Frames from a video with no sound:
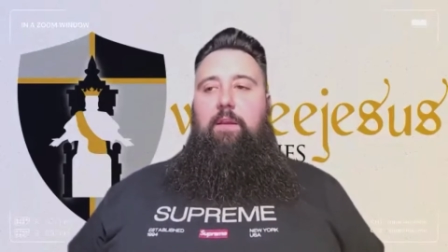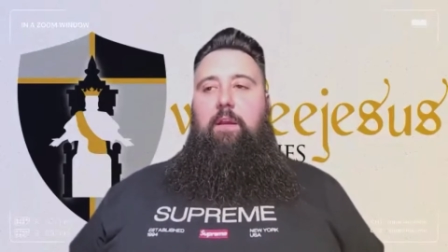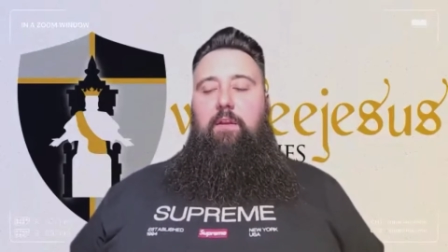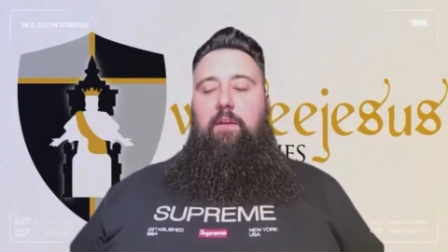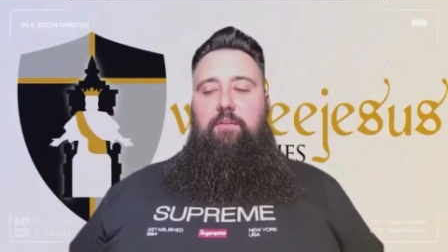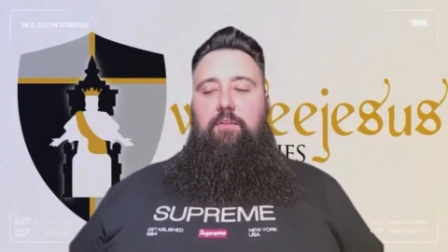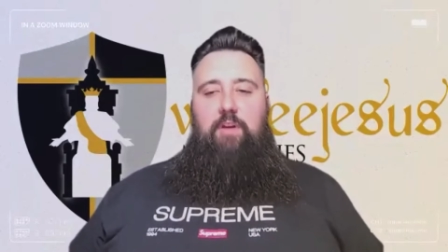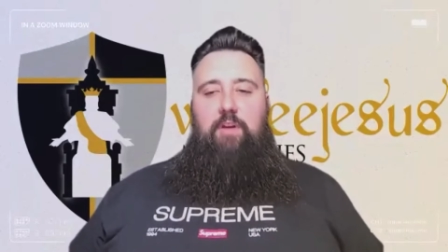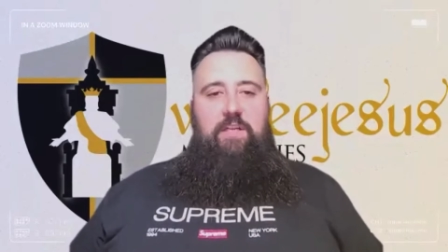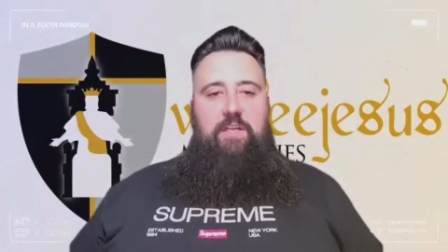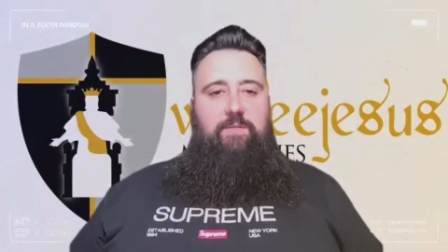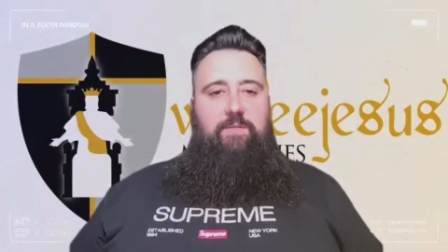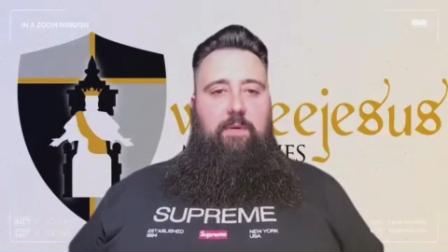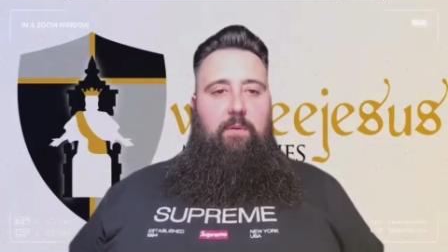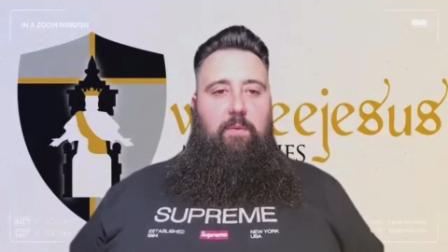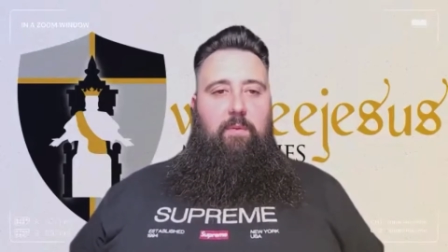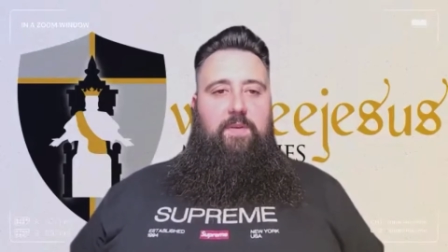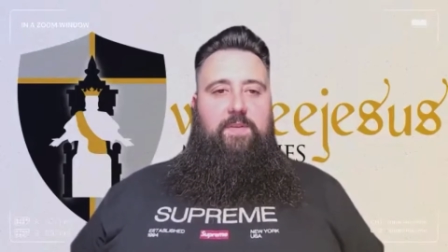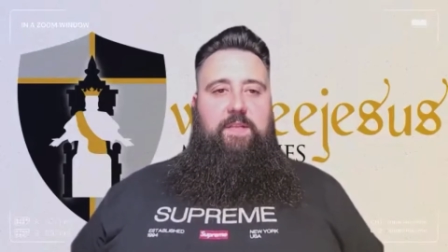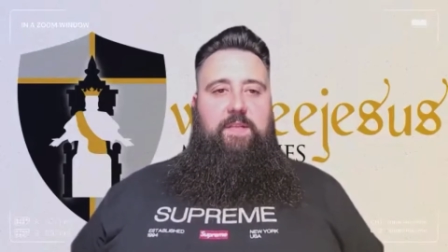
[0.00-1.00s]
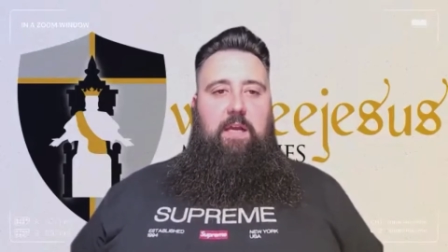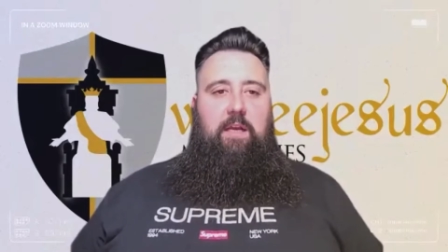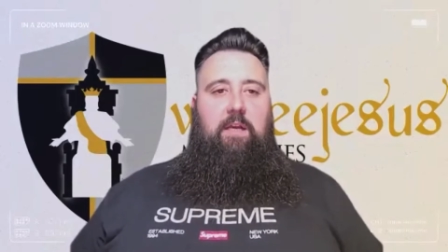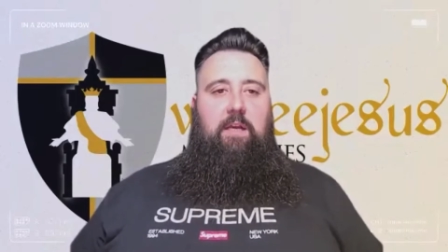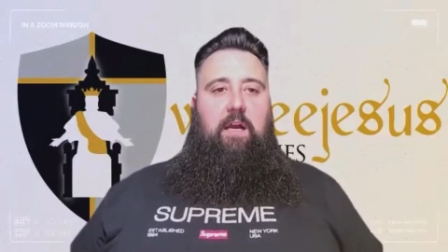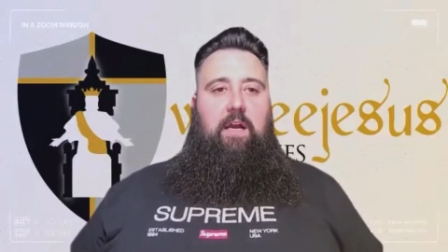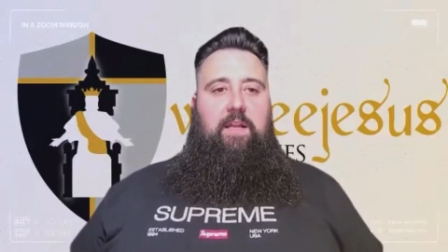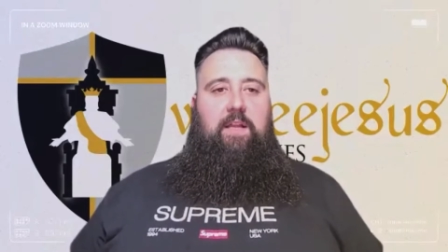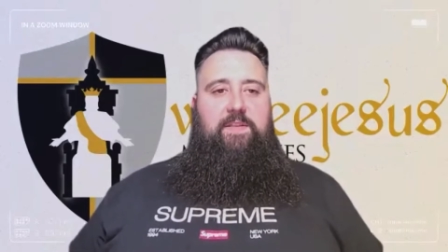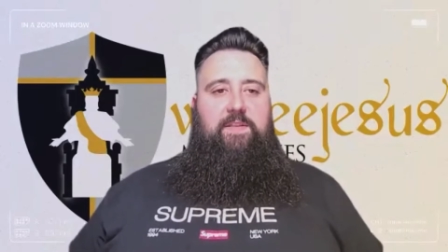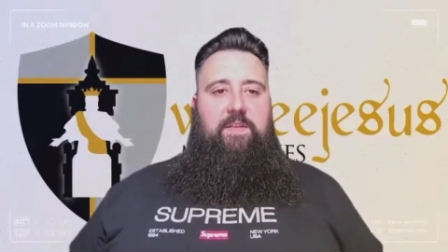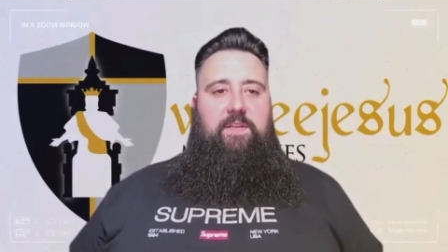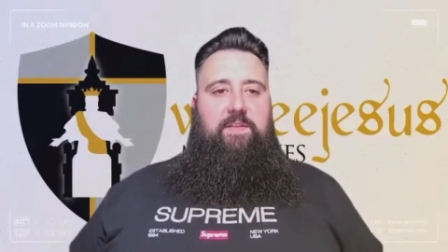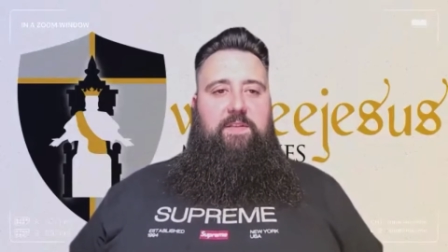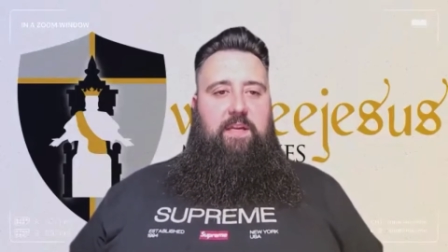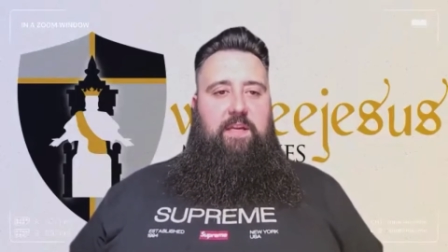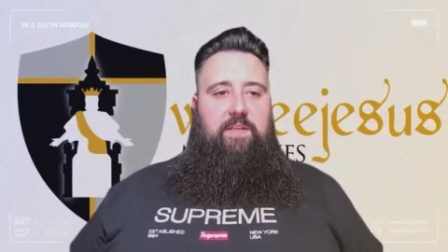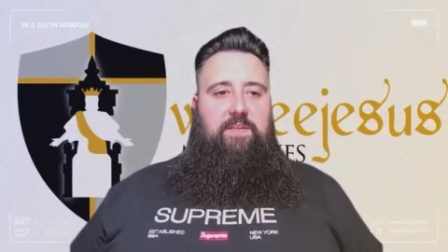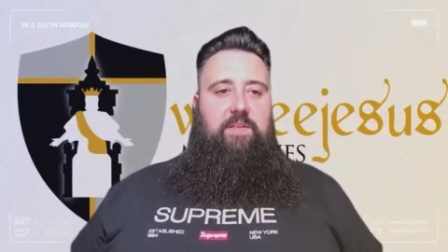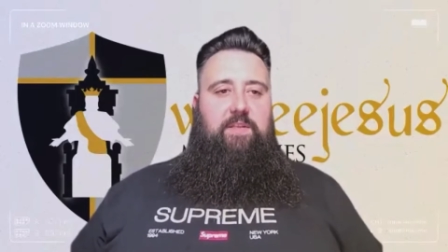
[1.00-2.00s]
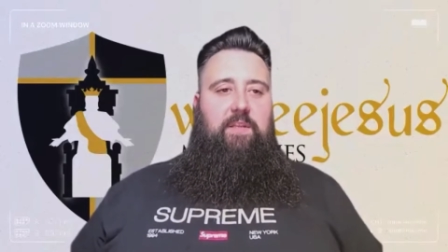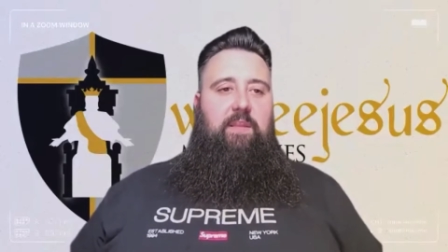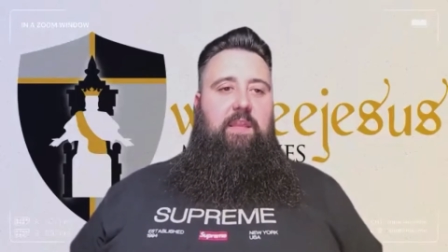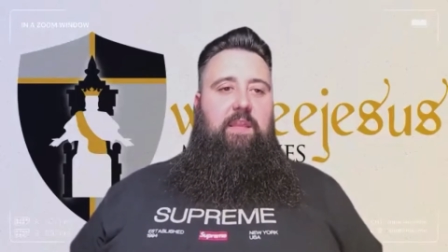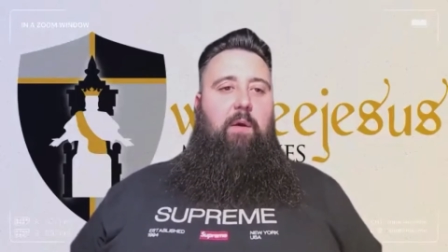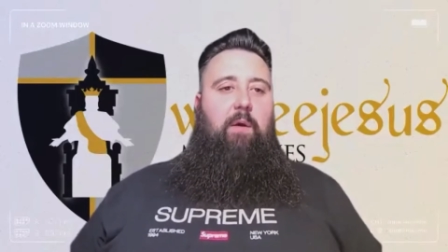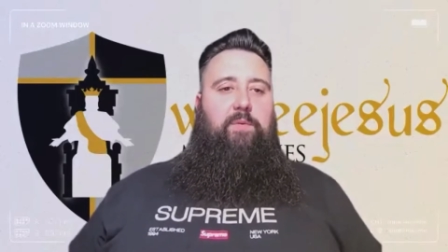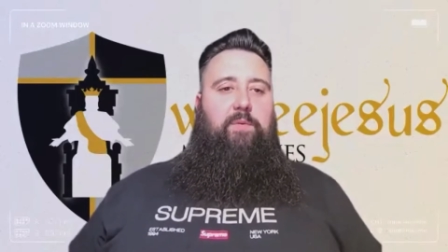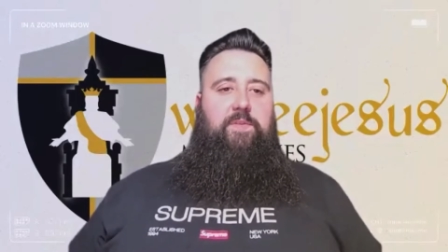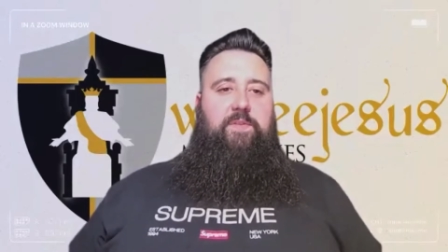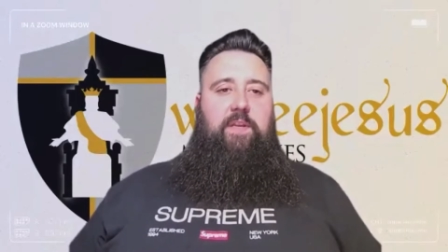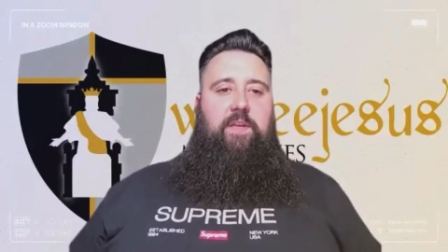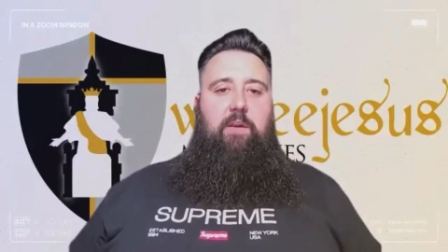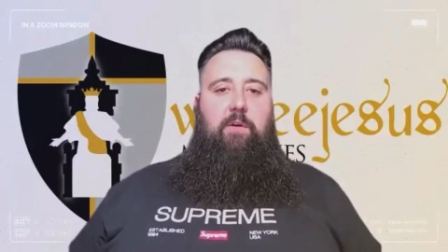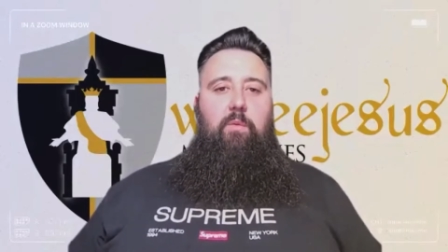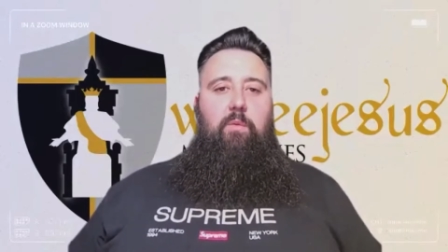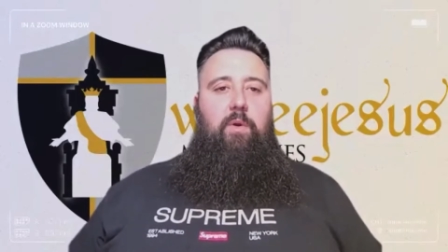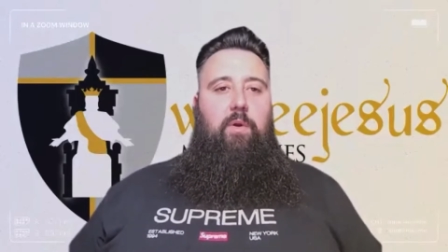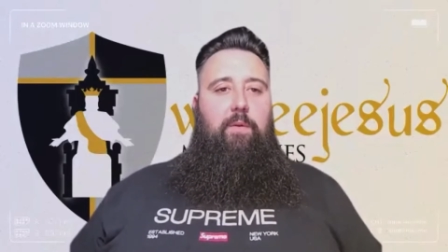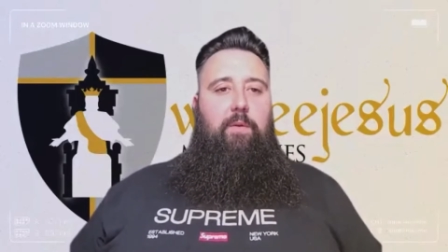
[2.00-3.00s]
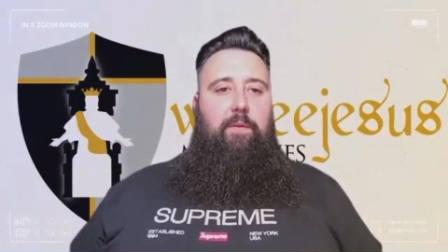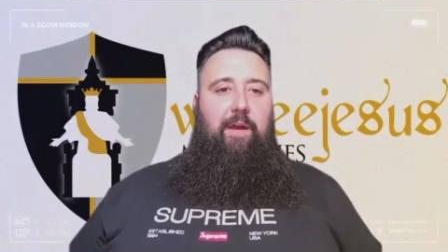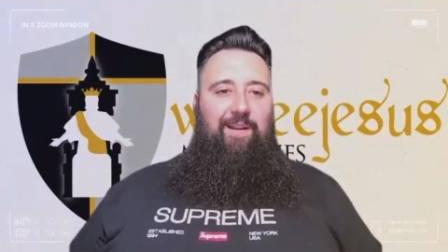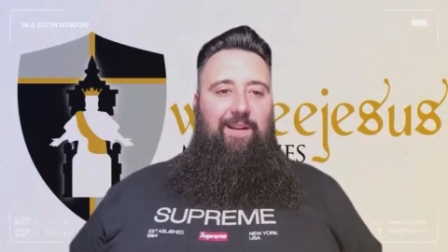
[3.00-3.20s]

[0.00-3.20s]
Judgment was not God's intention, that was their will, not